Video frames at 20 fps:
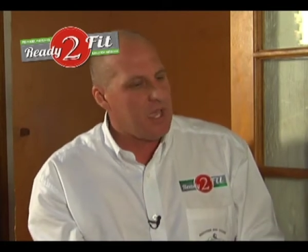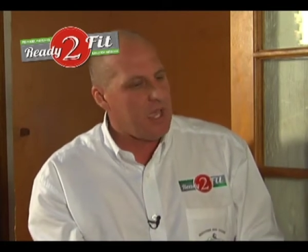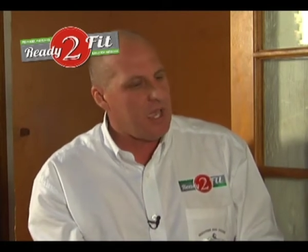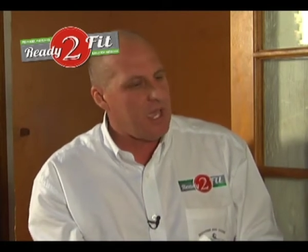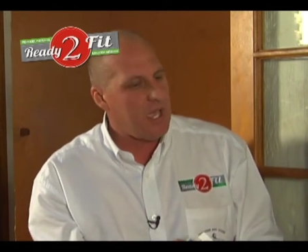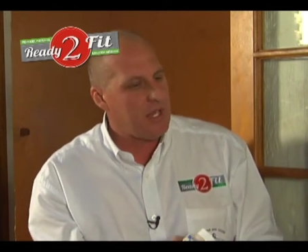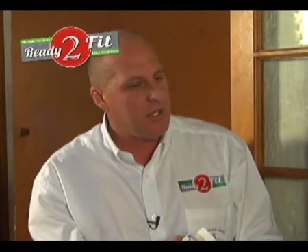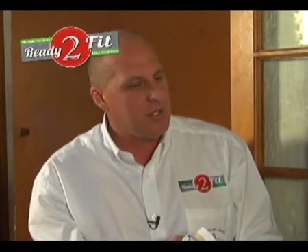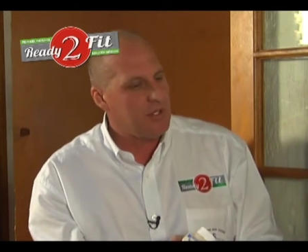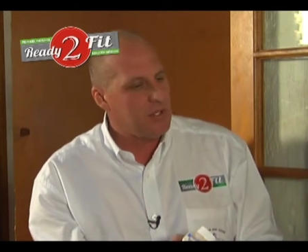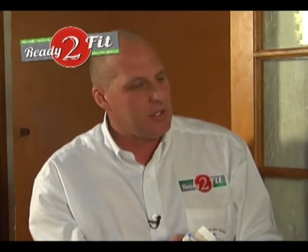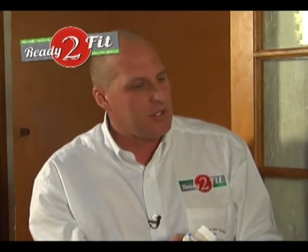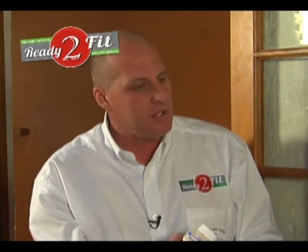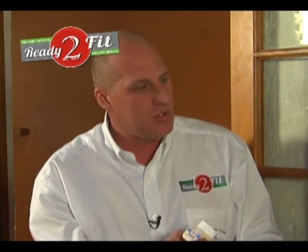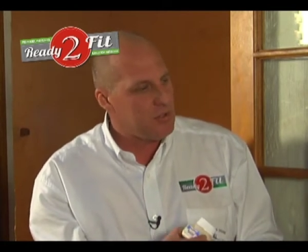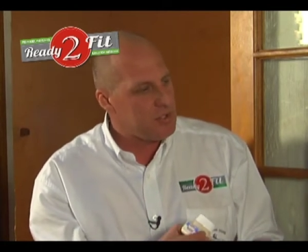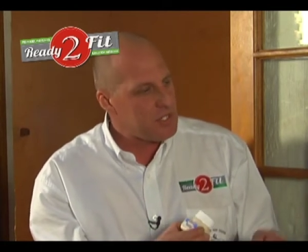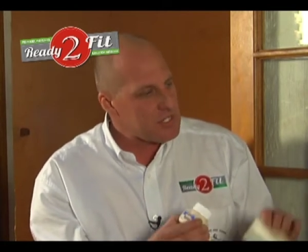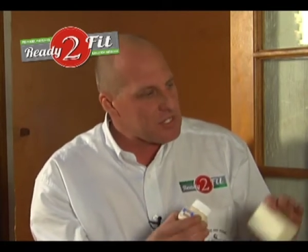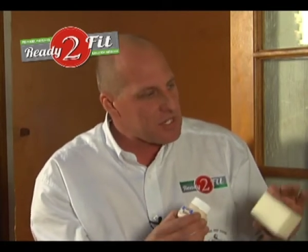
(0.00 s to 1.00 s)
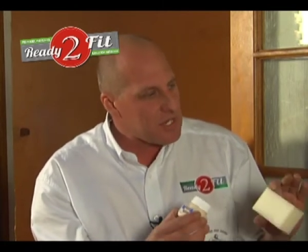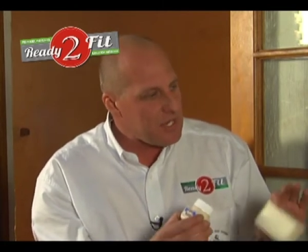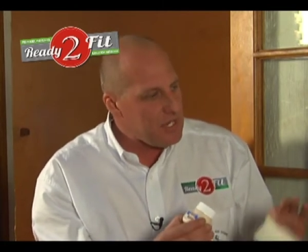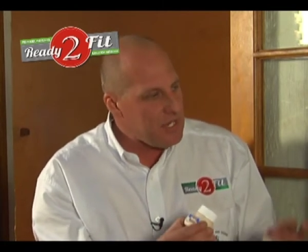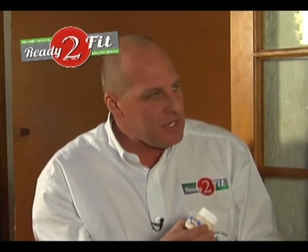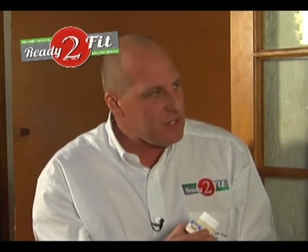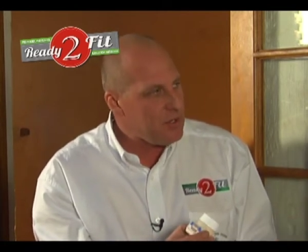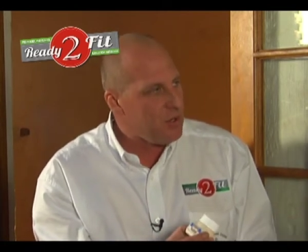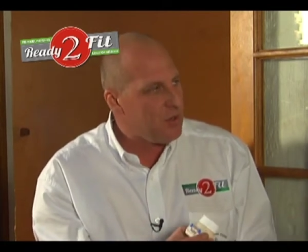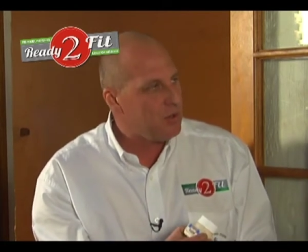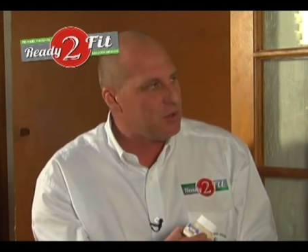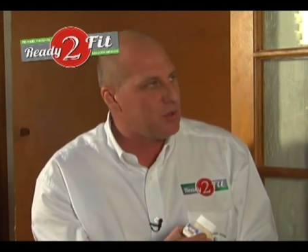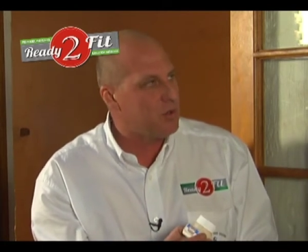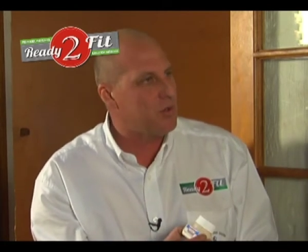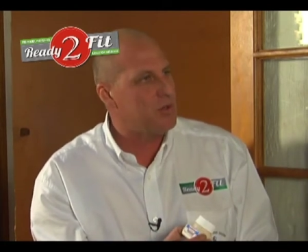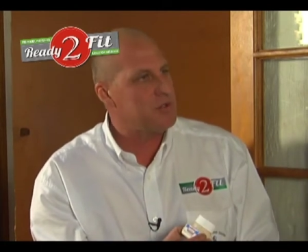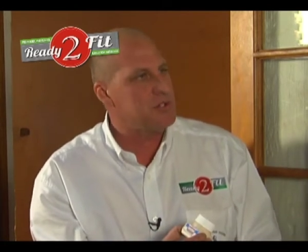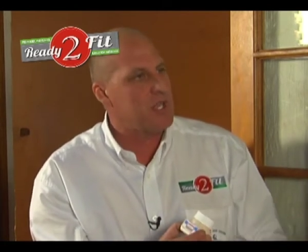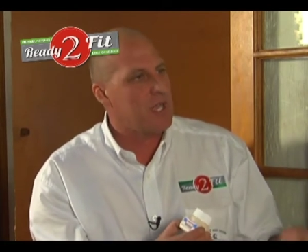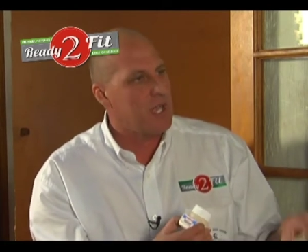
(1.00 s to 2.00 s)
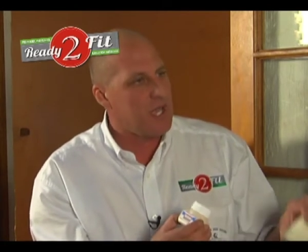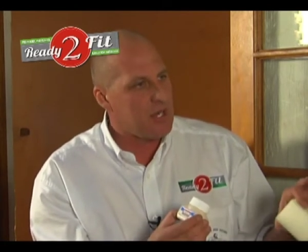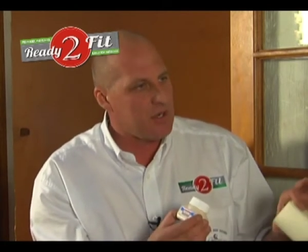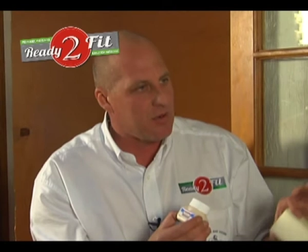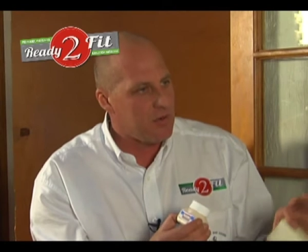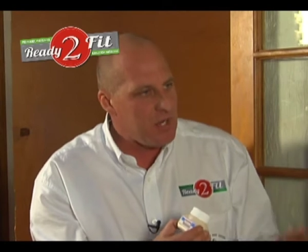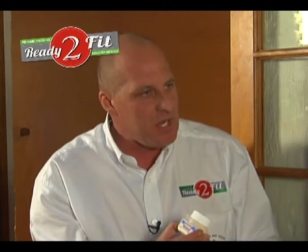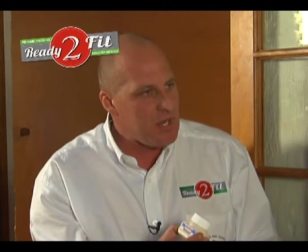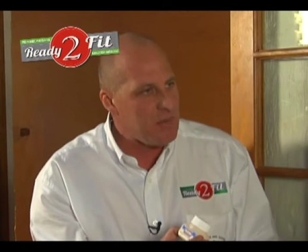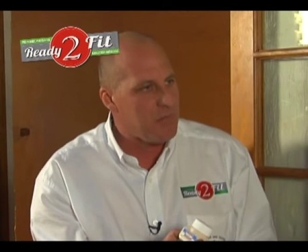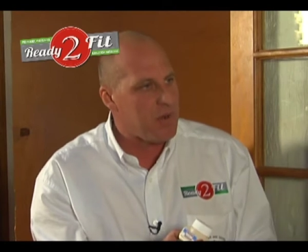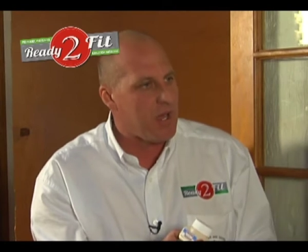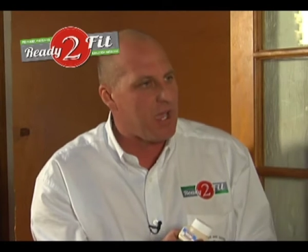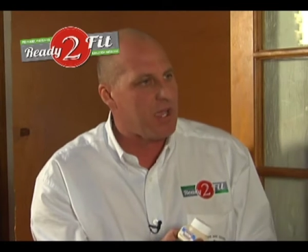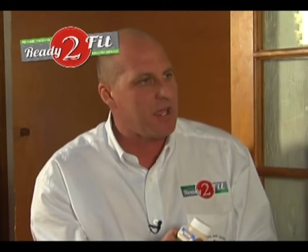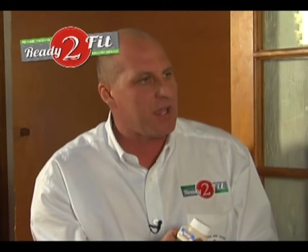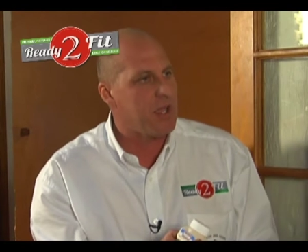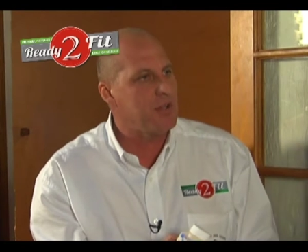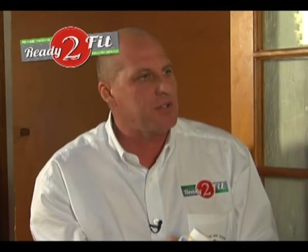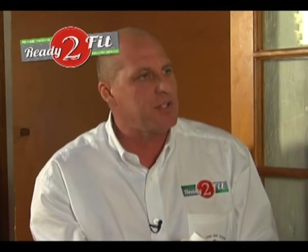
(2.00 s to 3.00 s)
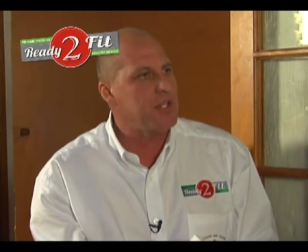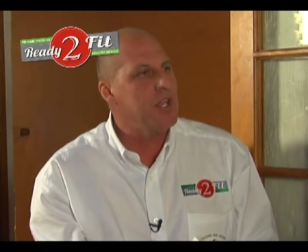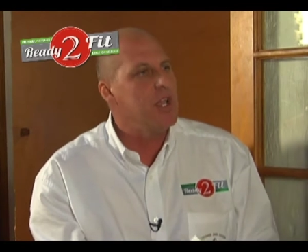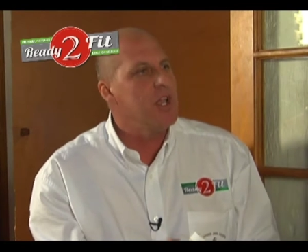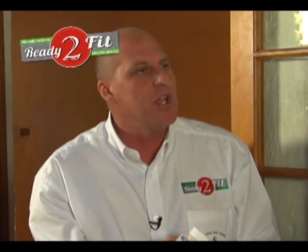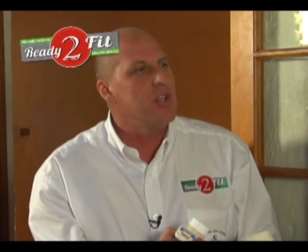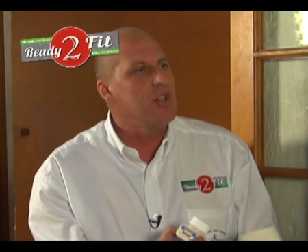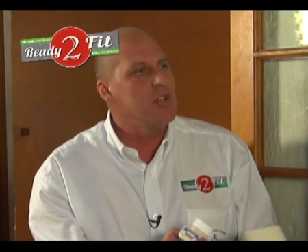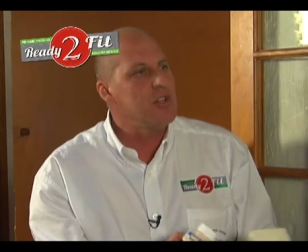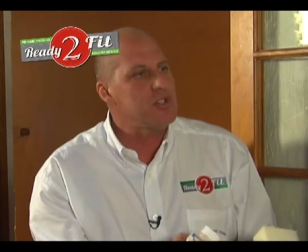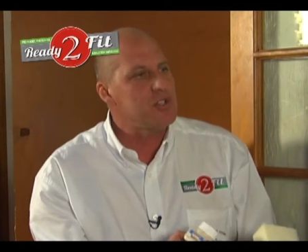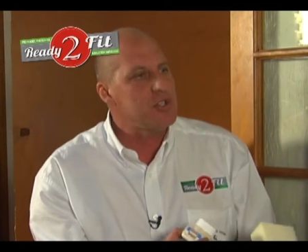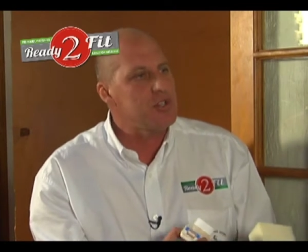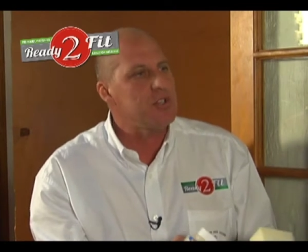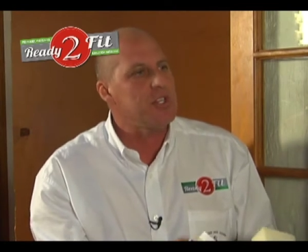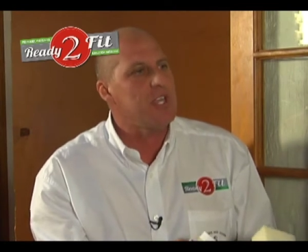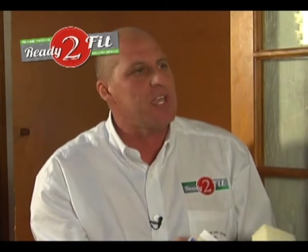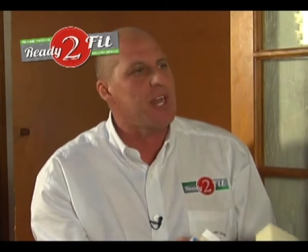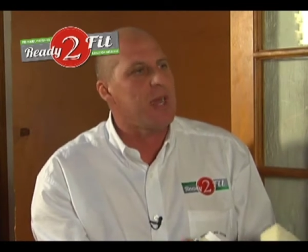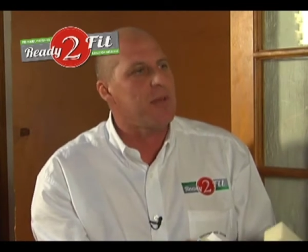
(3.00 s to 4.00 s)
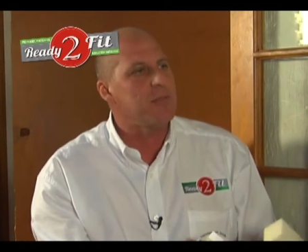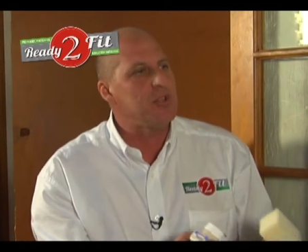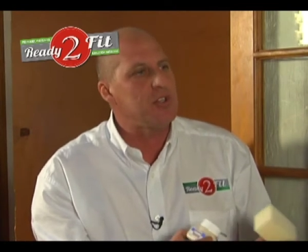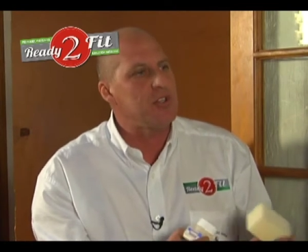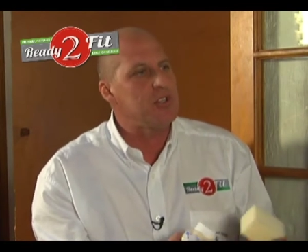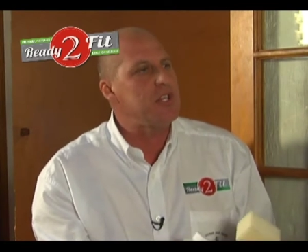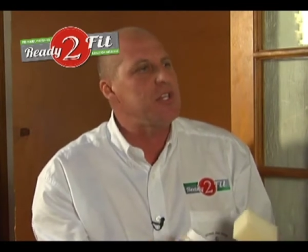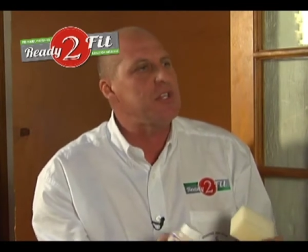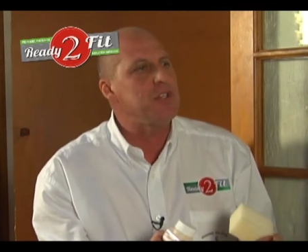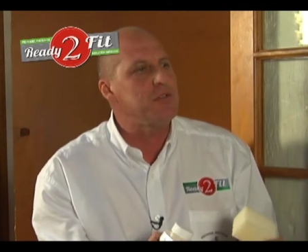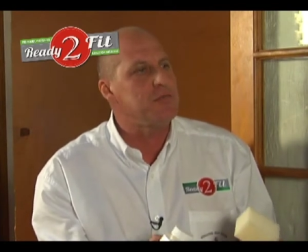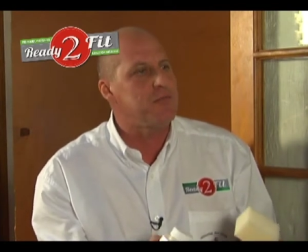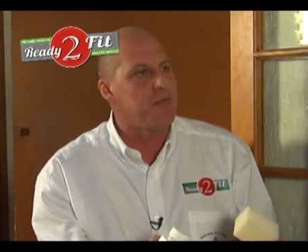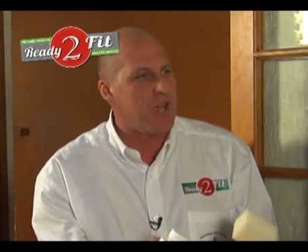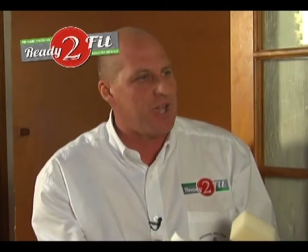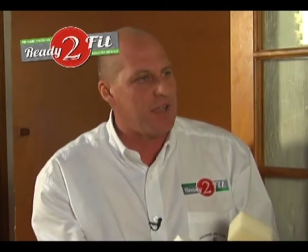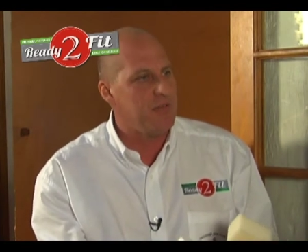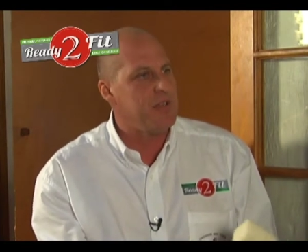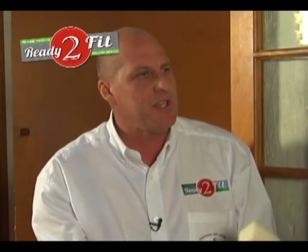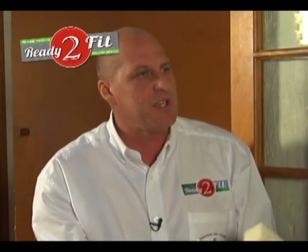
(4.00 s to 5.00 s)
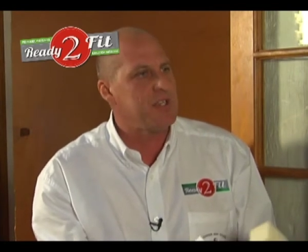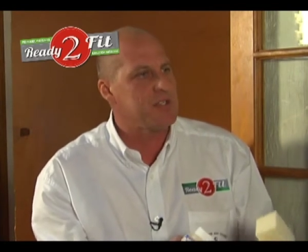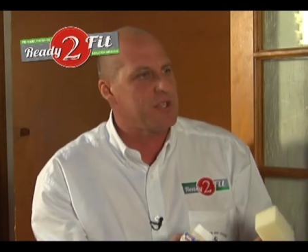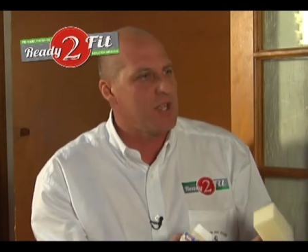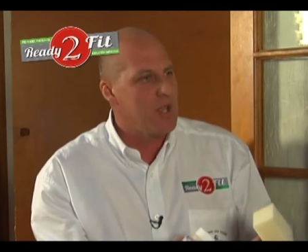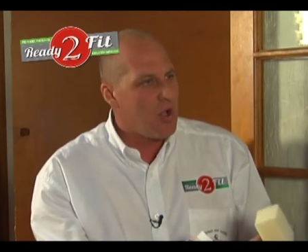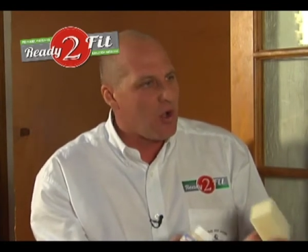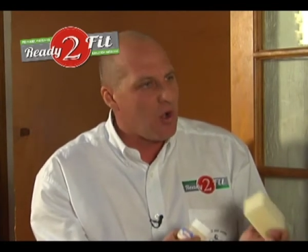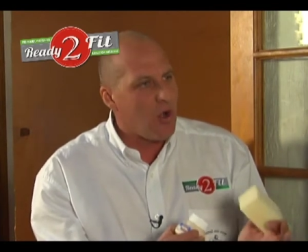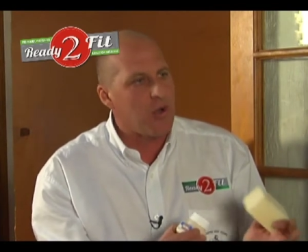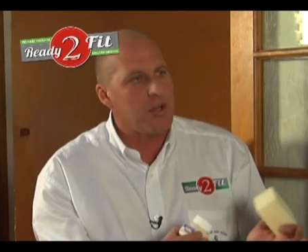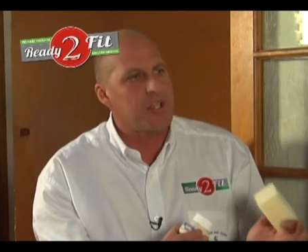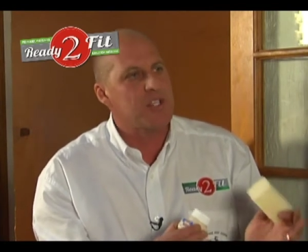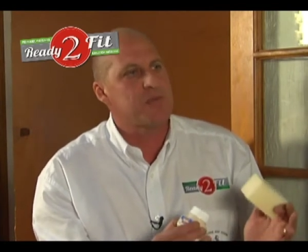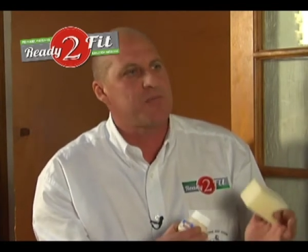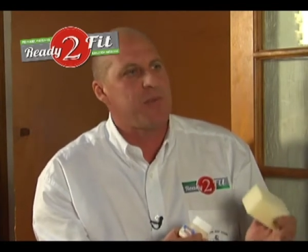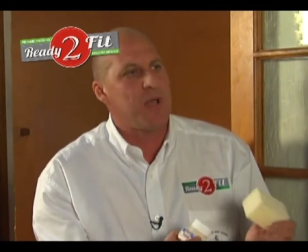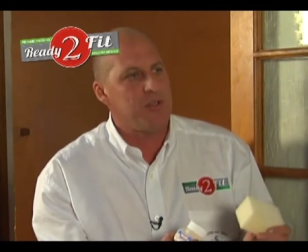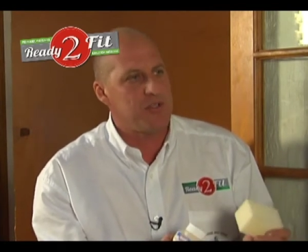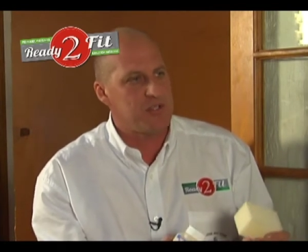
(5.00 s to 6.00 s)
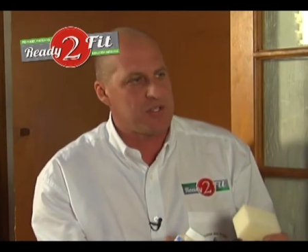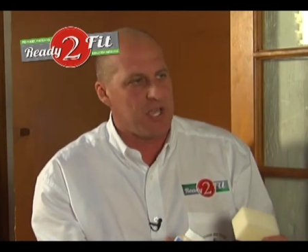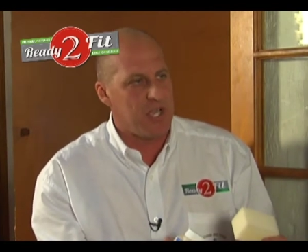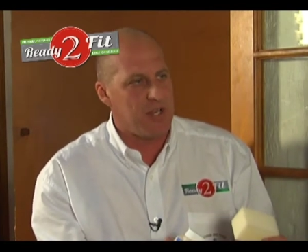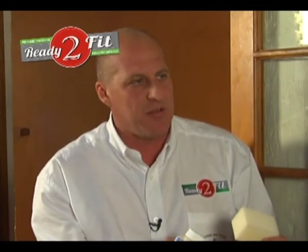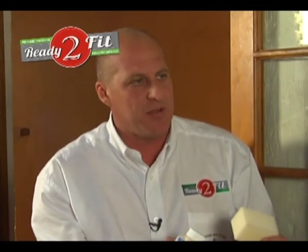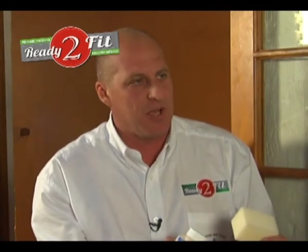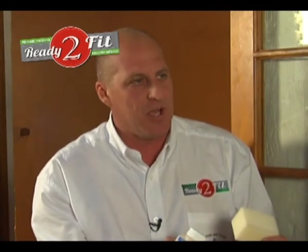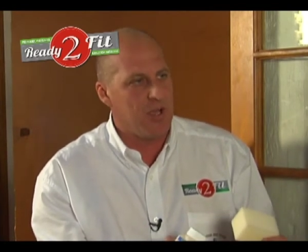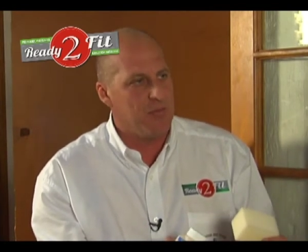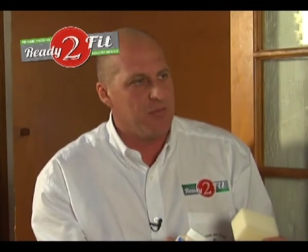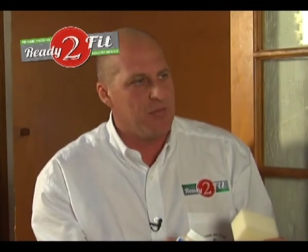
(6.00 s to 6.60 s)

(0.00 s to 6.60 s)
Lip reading: and you just clean your doors and reapply a coating, you should get up to 3 to 5 years on the exposed side of a home.